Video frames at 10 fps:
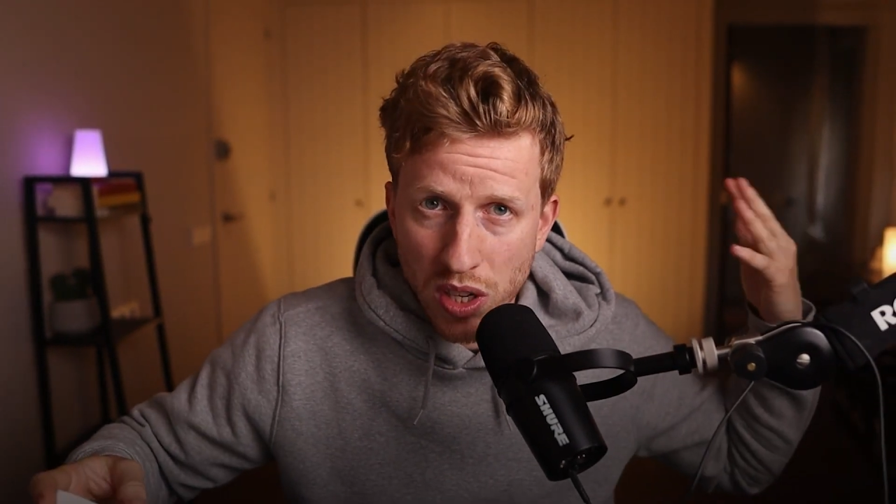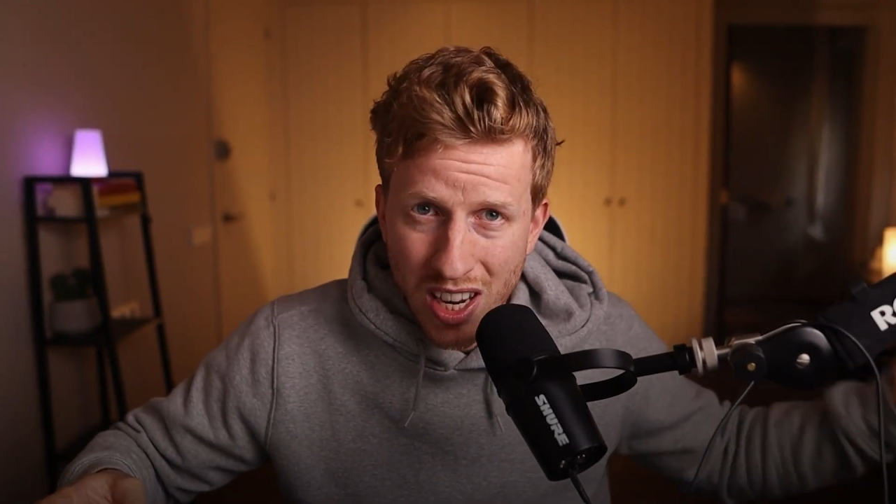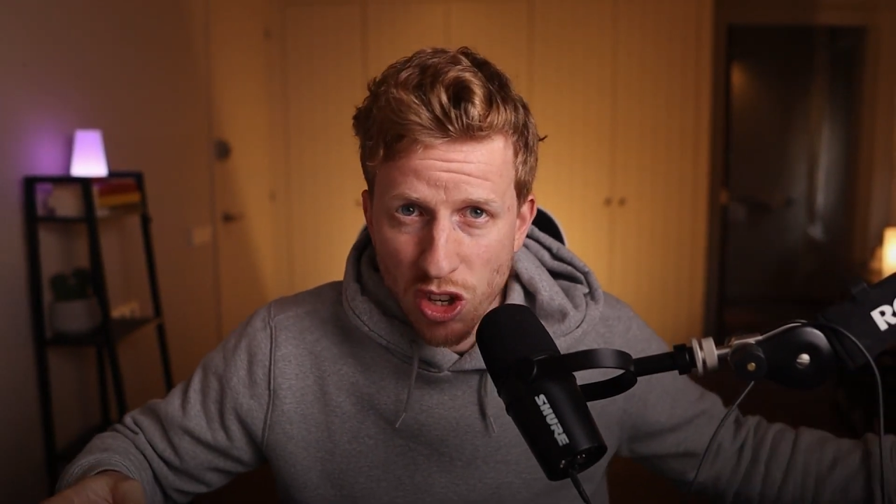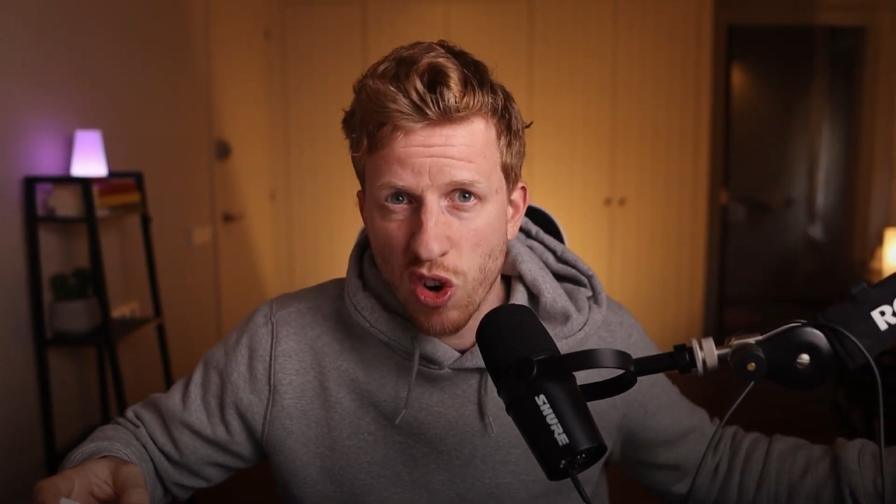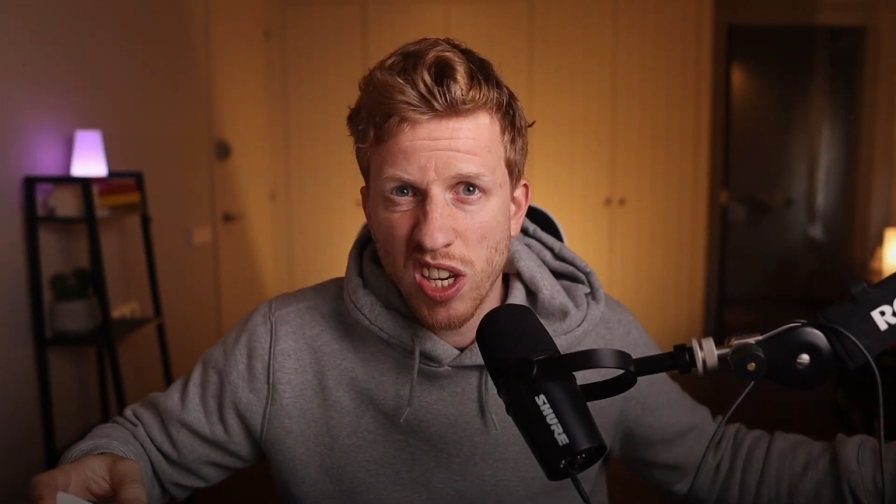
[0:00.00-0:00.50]

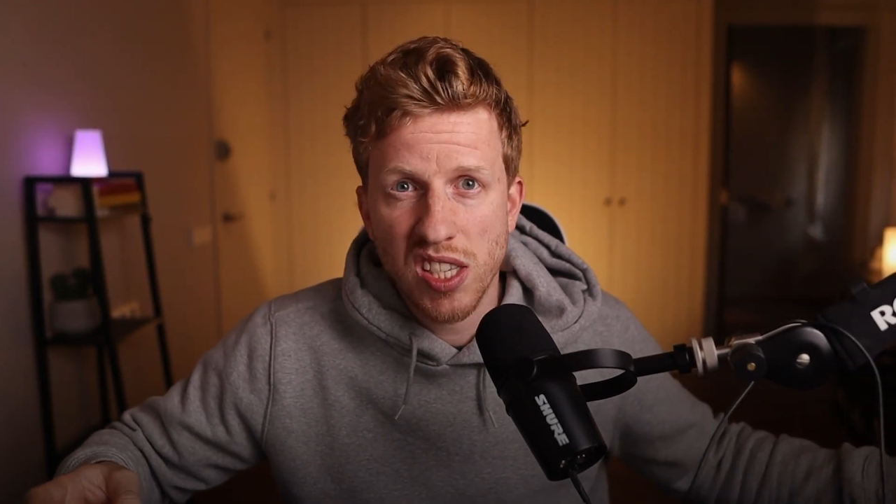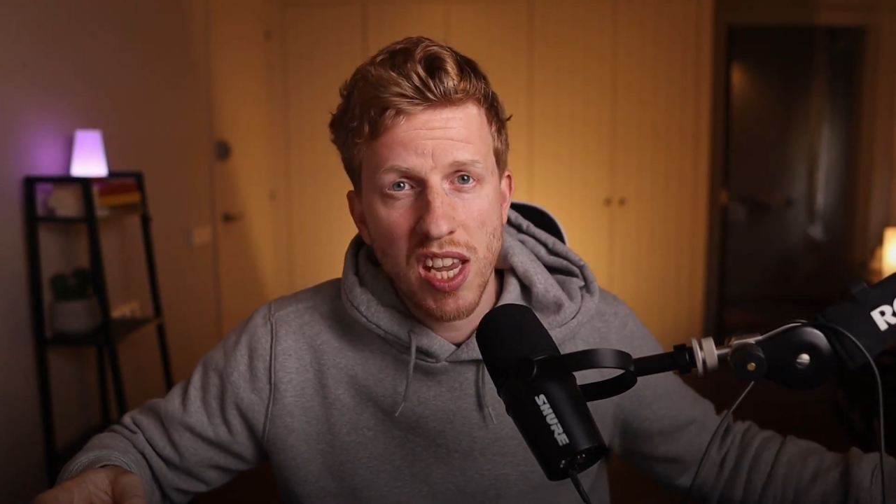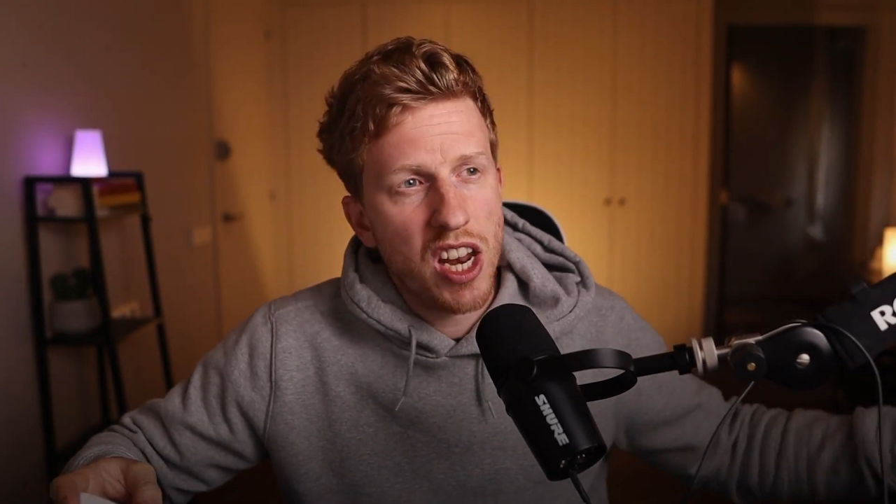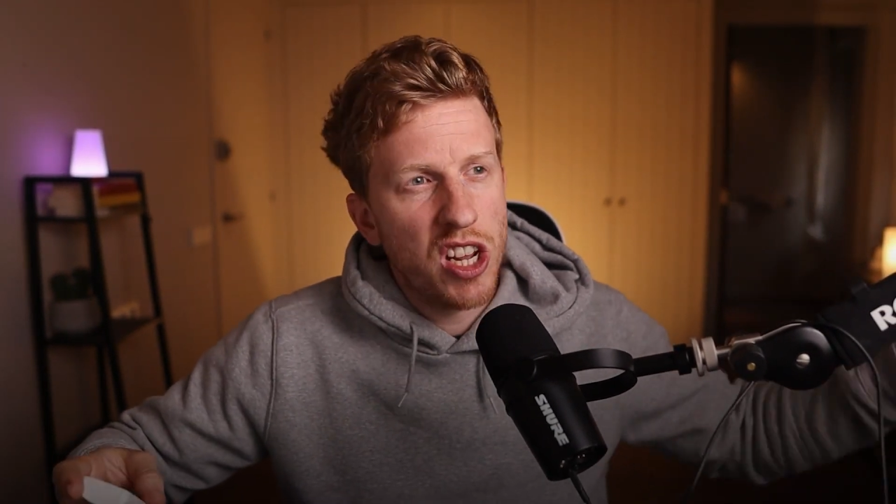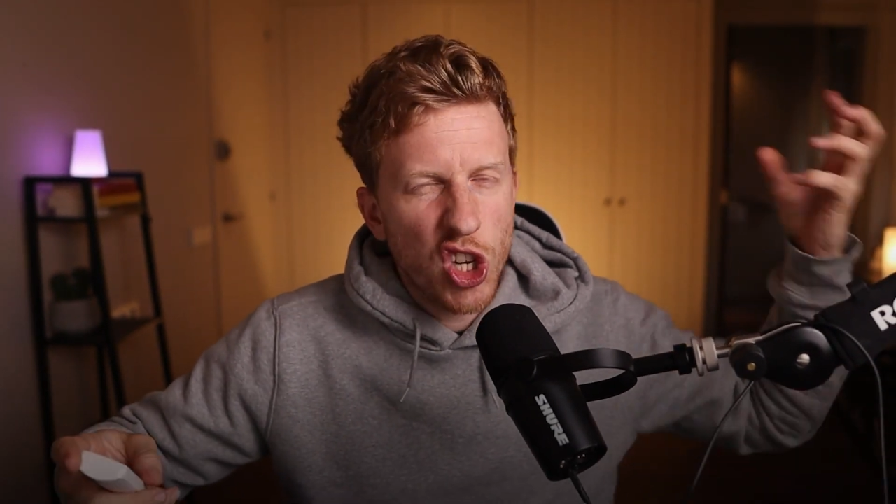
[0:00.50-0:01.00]

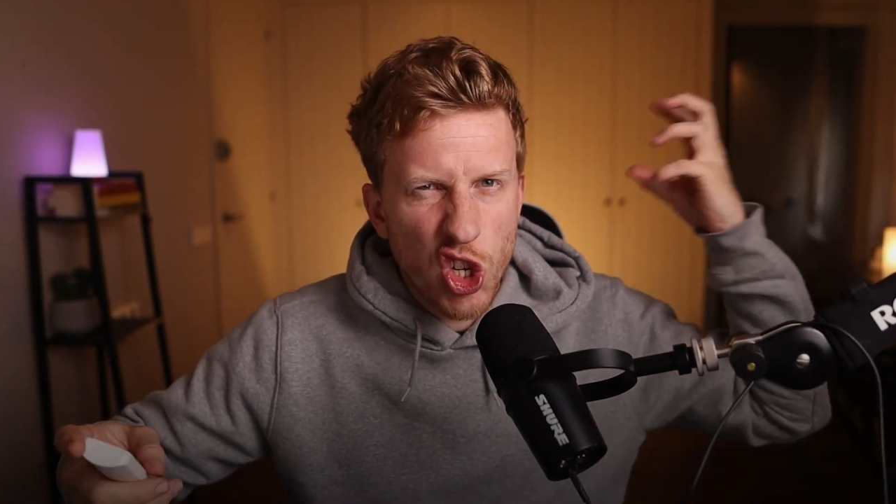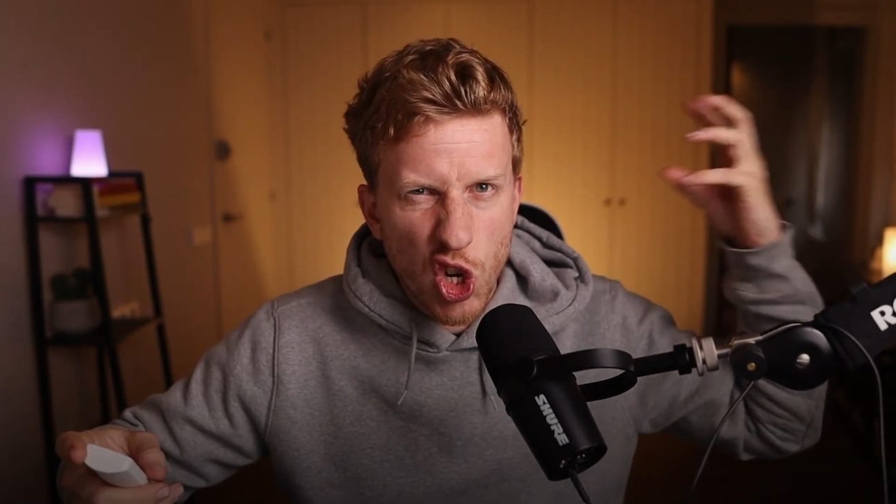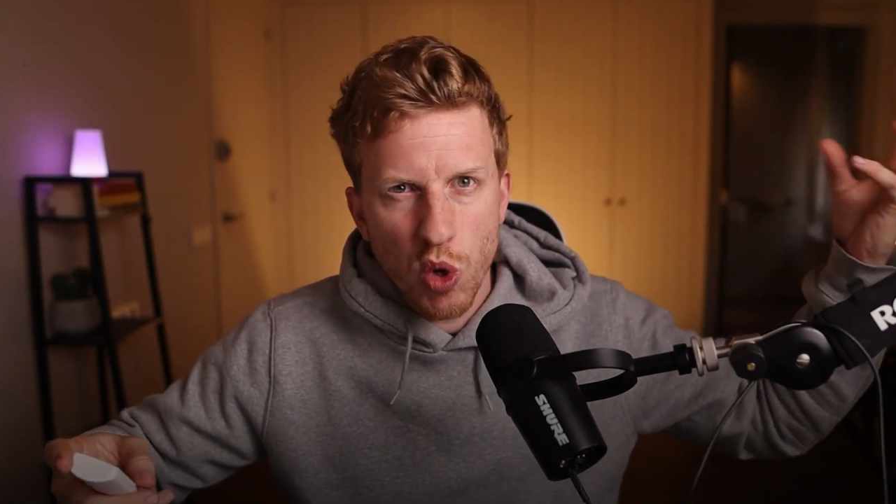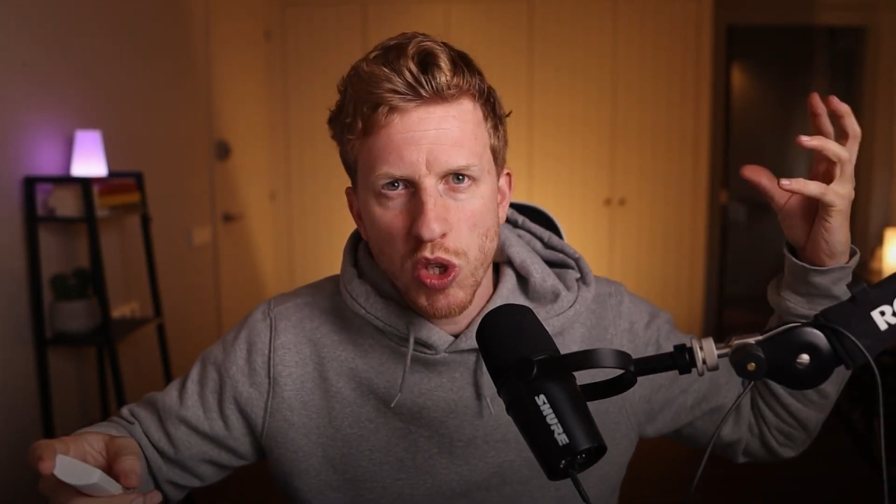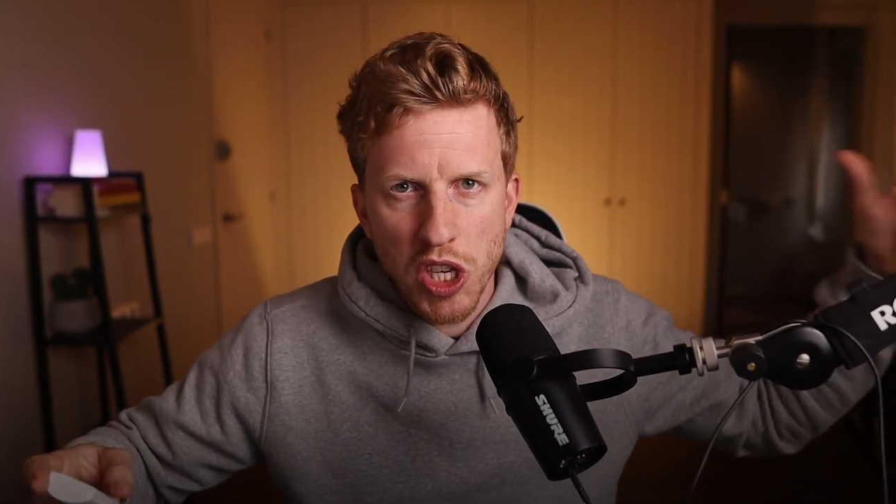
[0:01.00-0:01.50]
interesting and the
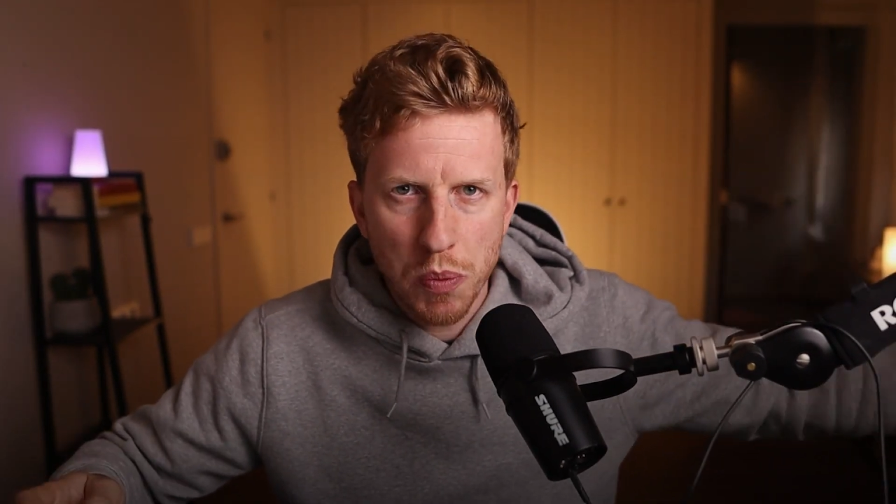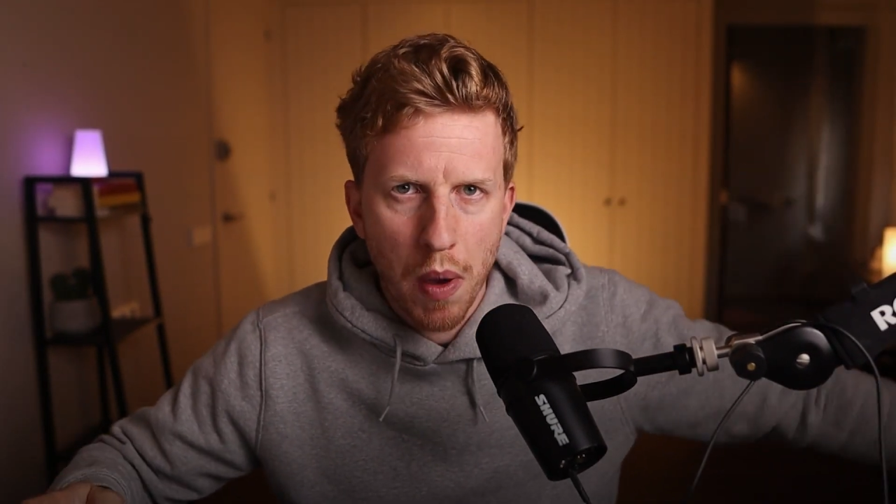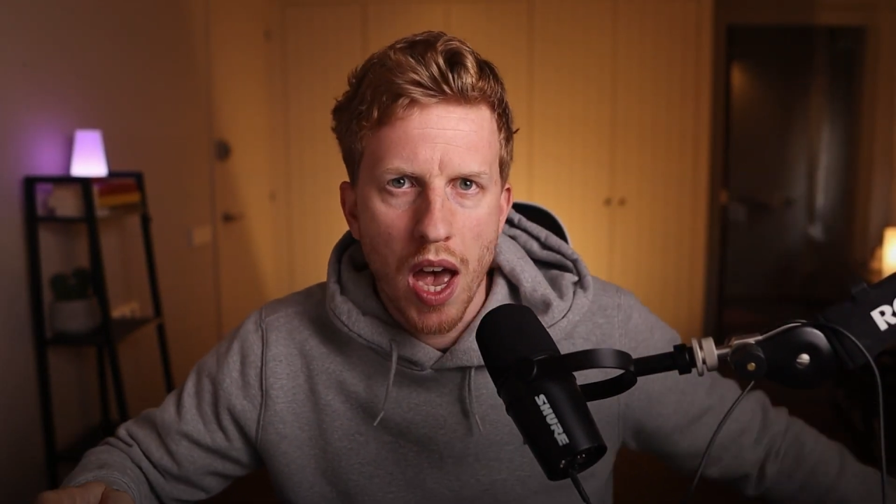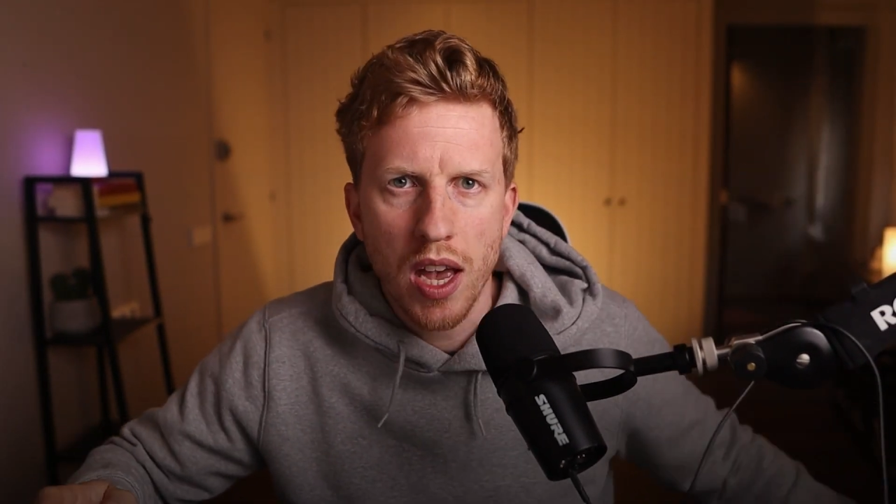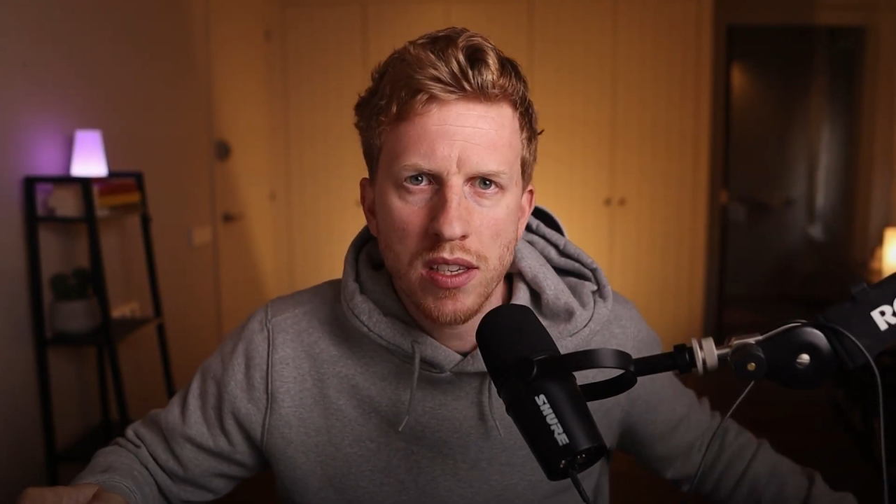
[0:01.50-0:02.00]
juiciest
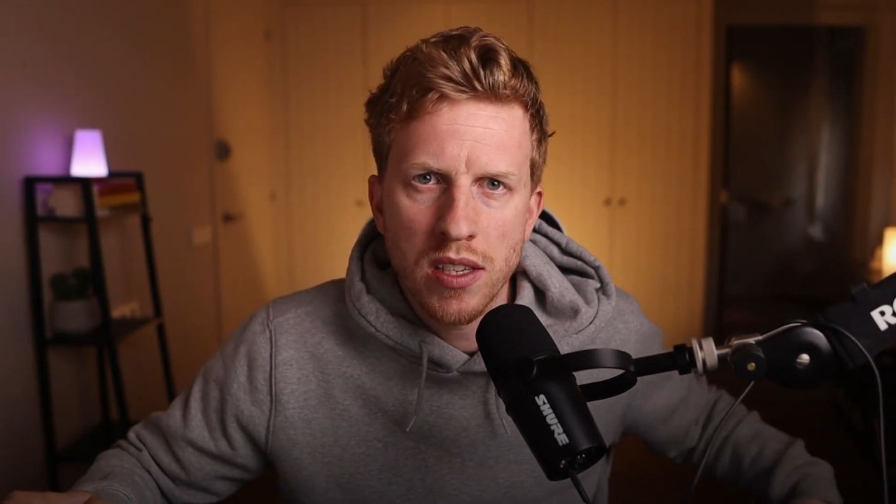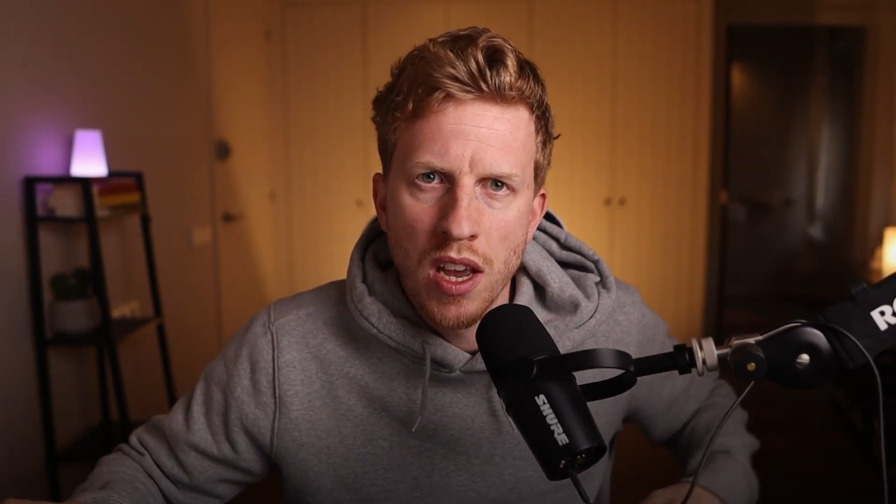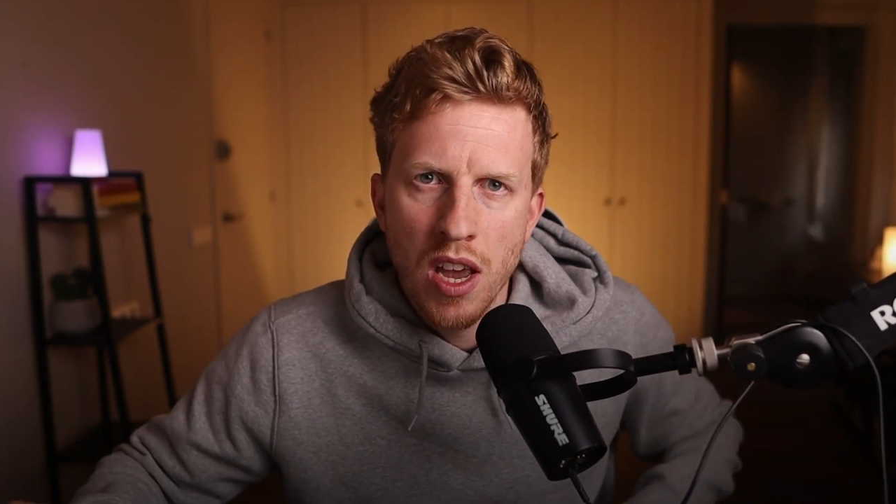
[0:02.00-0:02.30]
parts